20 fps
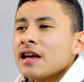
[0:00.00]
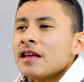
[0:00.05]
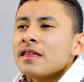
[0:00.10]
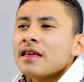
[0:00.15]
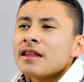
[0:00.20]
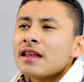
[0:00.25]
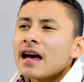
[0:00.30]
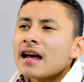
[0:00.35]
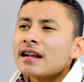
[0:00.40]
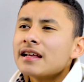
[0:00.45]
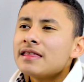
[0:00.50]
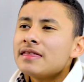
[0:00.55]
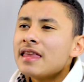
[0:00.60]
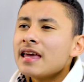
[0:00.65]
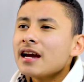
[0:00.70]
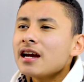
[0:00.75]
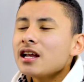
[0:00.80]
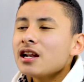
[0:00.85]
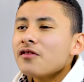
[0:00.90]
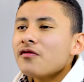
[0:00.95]
Then add a
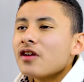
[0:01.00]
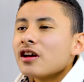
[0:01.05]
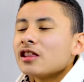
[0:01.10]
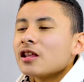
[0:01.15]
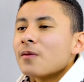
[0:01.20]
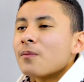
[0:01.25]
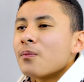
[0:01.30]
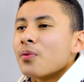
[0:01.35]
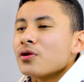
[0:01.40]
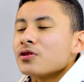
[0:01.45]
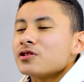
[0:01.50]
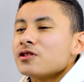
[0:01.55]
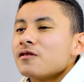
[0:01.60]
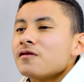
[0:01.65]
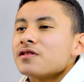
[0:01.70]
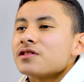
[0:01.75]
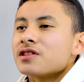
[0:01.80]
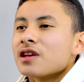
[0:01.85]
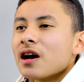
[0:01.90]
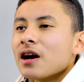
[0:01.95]
negative and a
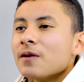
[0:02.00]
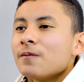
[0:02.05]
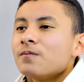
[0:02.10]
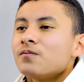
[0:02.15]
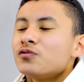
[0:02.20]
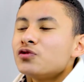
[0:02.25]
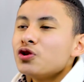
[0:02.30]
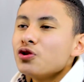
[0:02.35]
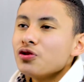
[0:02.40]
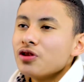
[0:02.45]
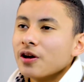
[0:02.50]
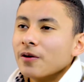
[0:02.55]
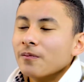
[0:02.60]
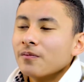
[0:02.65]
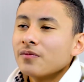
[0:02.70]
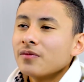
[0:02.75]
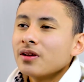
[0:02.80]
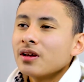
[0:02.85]
positive sign to them